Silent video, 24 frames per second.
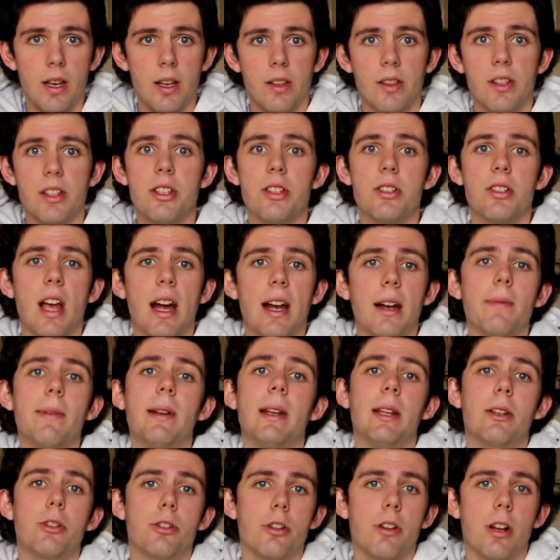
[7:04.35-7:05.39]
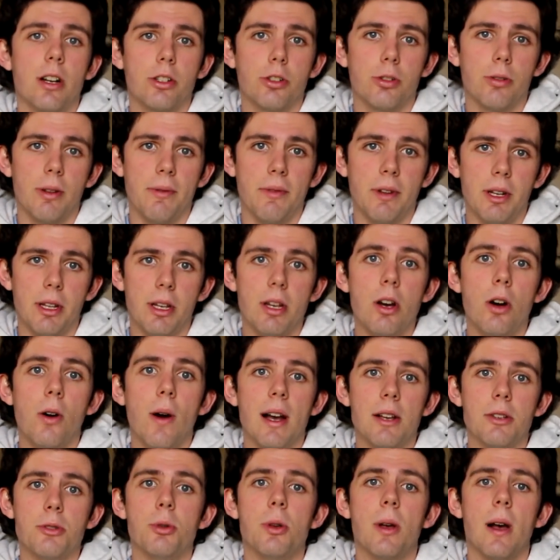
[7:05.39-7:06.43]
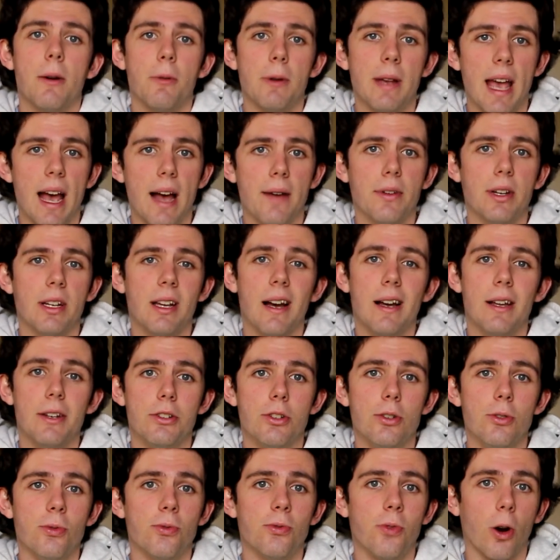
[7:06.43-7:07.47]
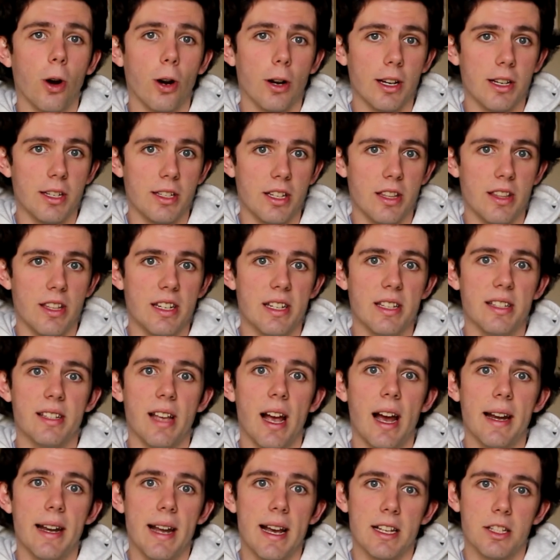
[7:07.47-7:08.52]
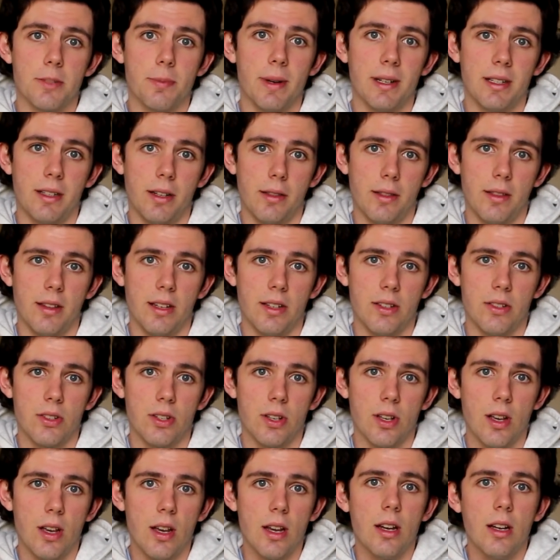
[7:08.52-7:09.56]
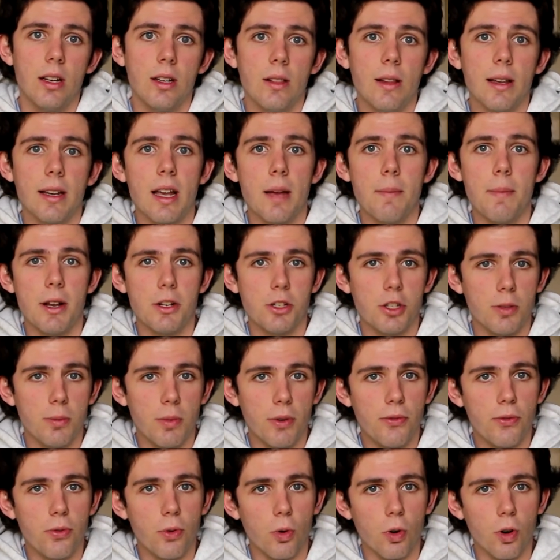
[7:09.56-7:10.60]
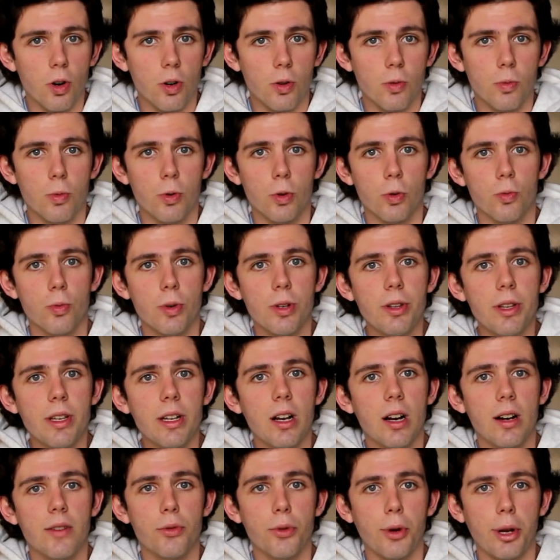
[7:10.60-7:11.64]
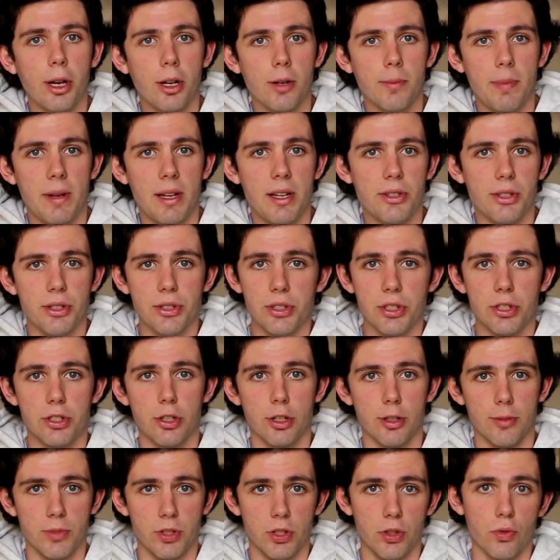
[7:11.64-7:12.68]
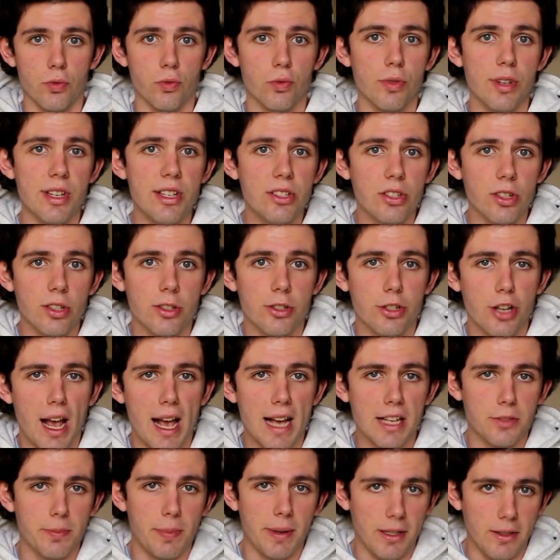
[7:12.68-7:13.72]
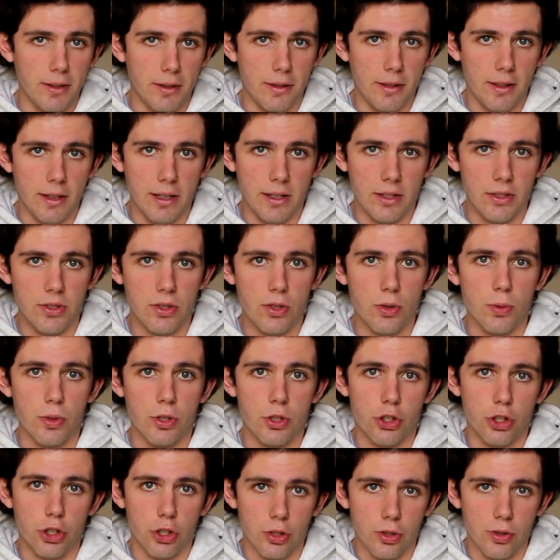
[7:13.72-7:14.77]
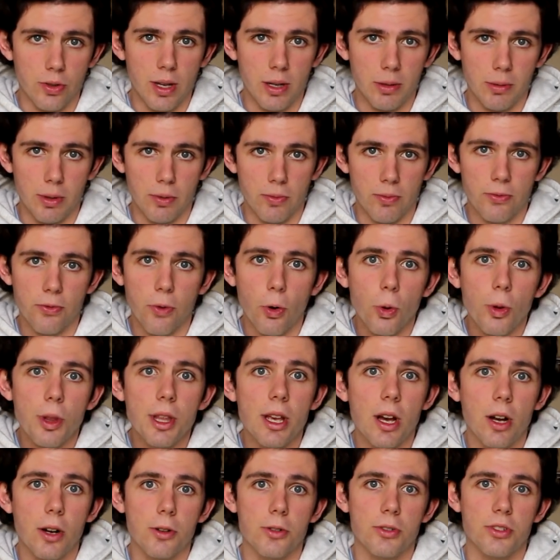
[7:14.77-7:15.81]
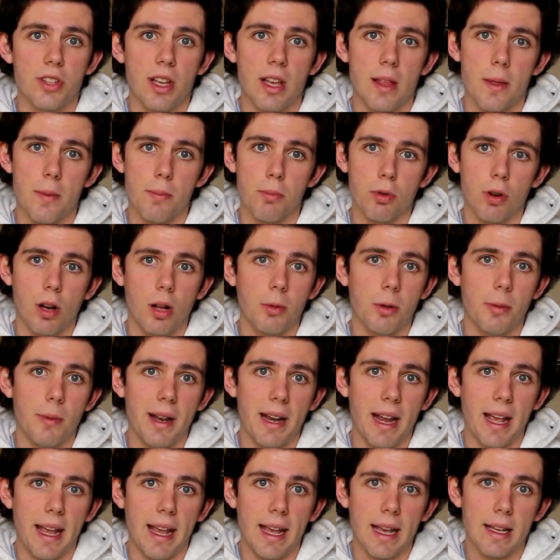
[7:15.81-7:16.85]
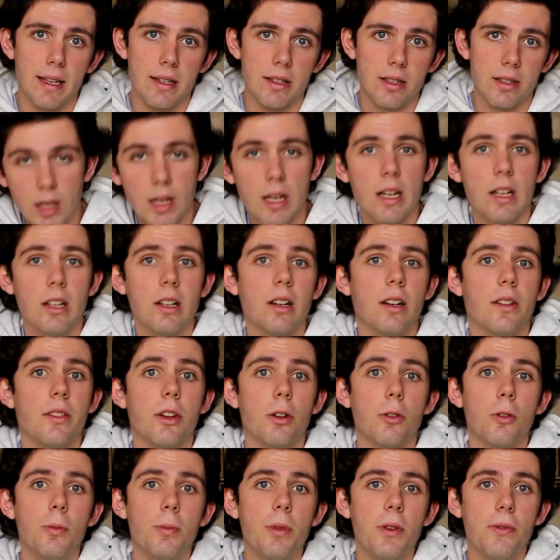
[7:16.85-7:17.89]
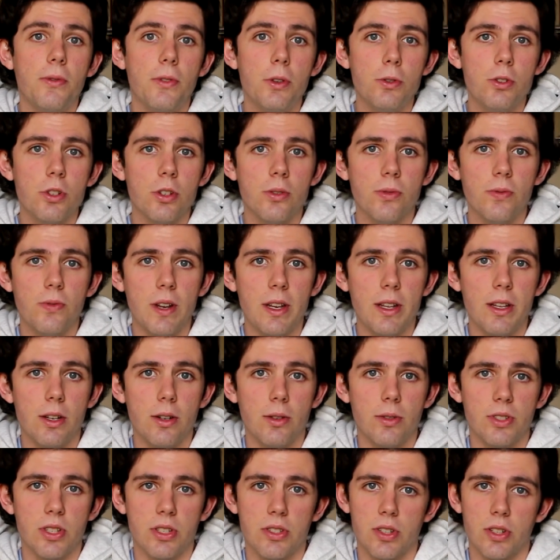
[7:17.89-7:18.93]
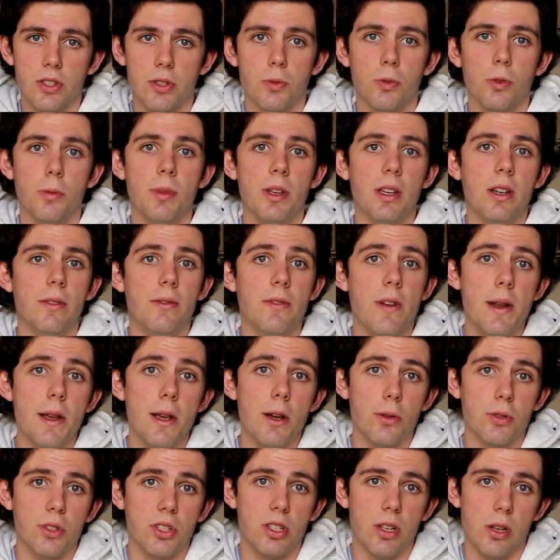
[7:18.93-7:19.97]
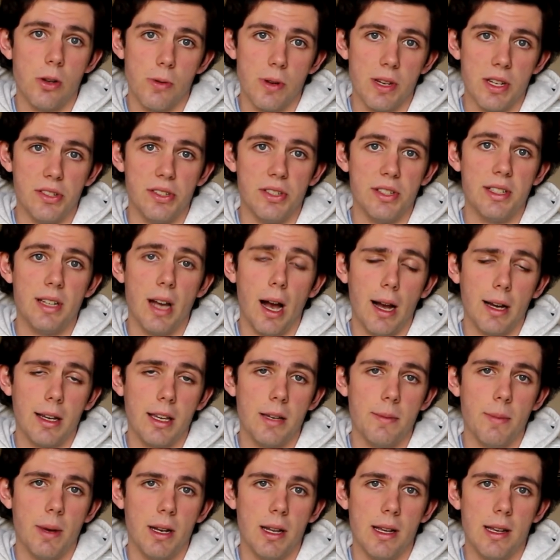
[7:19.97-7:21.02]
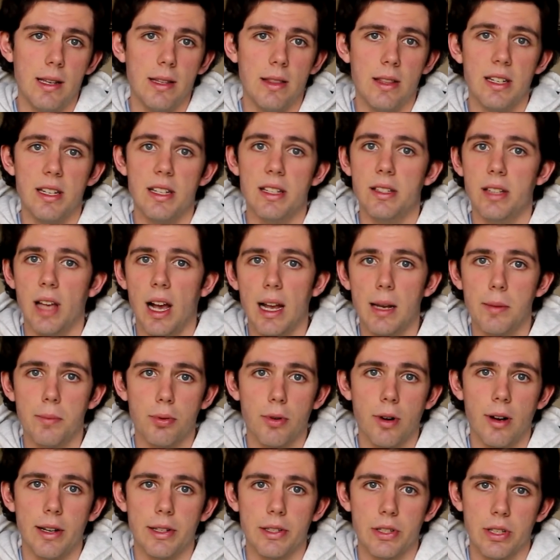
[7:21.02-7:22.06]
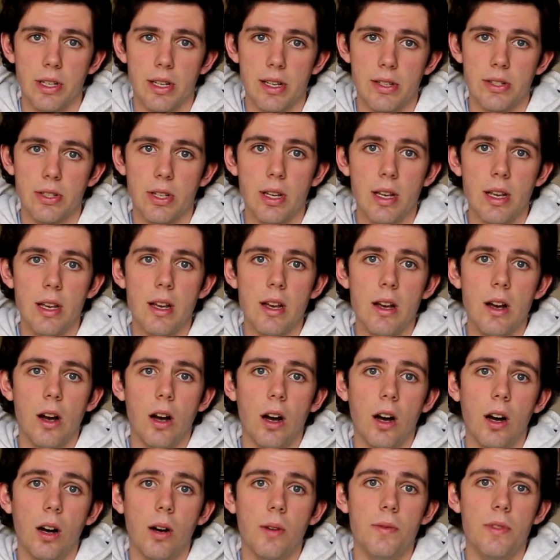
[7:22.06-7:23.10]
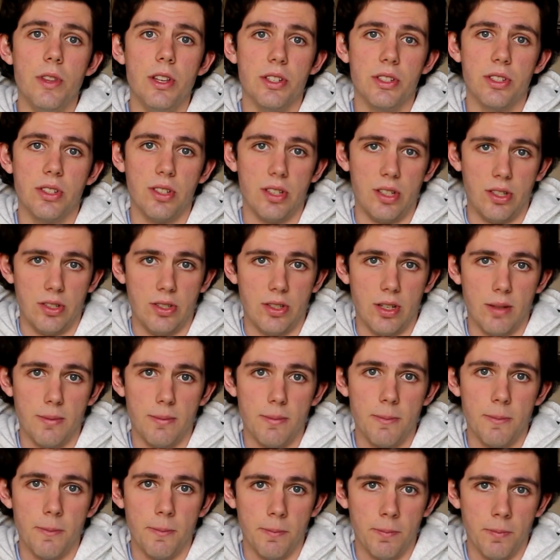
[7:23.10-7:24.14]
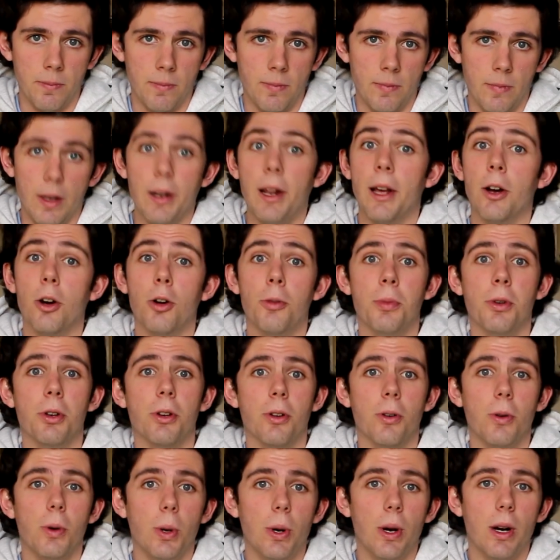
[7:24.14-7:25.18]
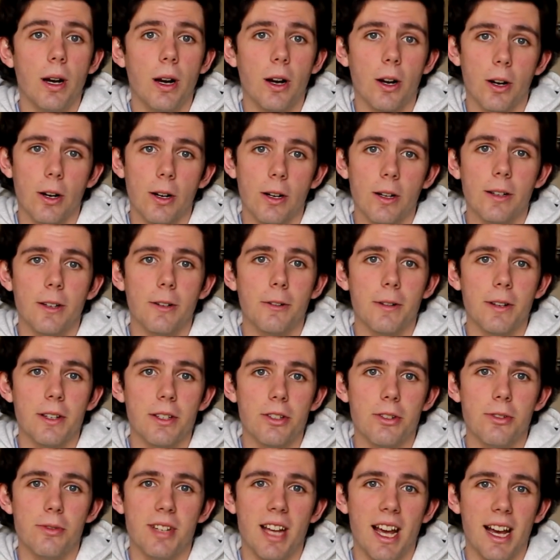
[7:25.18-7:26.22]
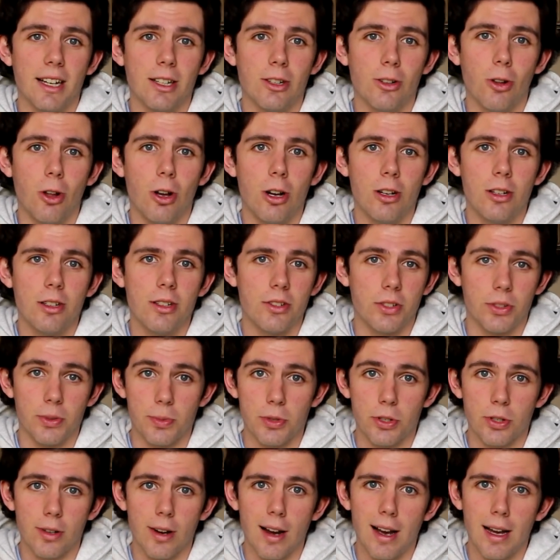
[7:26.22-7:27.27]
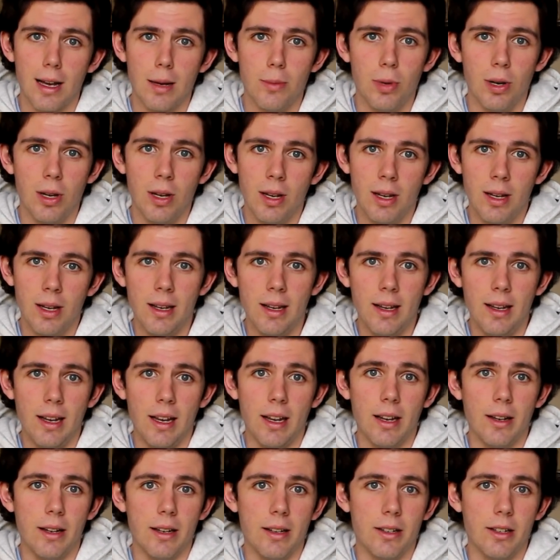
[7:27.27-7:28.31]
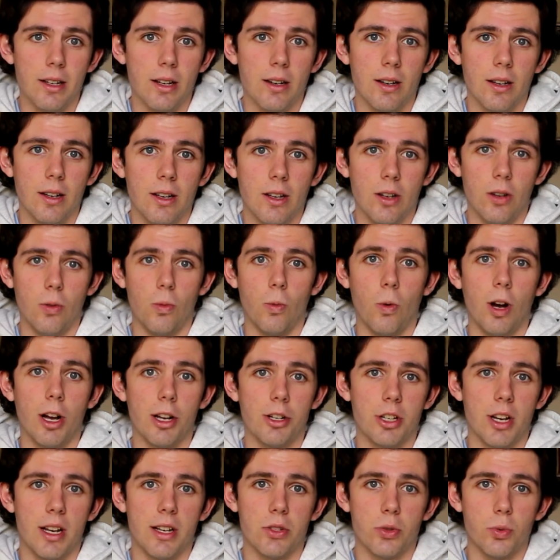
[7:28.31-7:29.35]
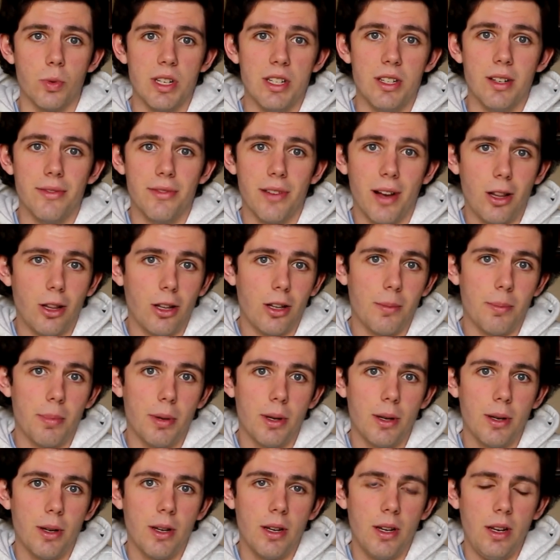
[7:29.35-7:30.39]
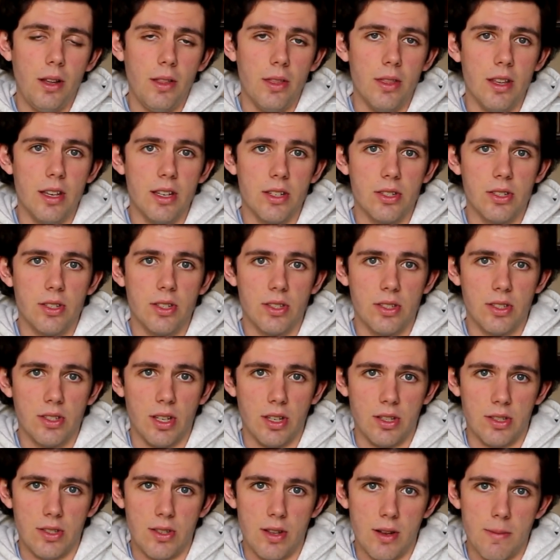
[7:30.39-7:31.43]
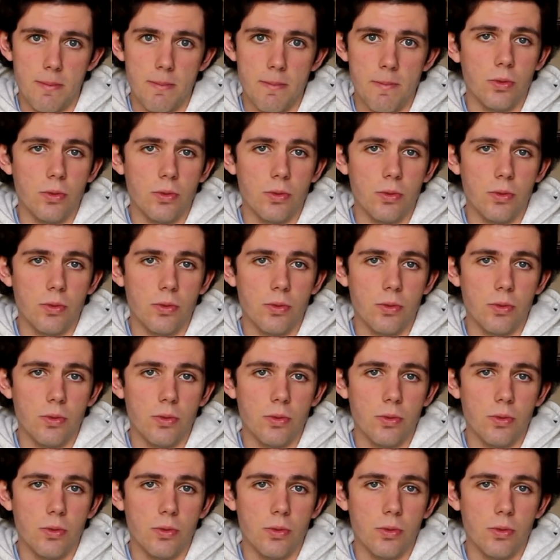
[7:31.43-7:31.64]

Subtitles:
This is kind of an introductory video as we haven't gotten too far into the design aspect of things. Like I mentioned before, we're really covering our bases in terms of the research aspect of things to ensure that we fully understand the problem at hand. There will be future videos, as this will be a video series documenting the design process of this system. And I hope you are going to tag along, subscribe, and watch as we develop this system.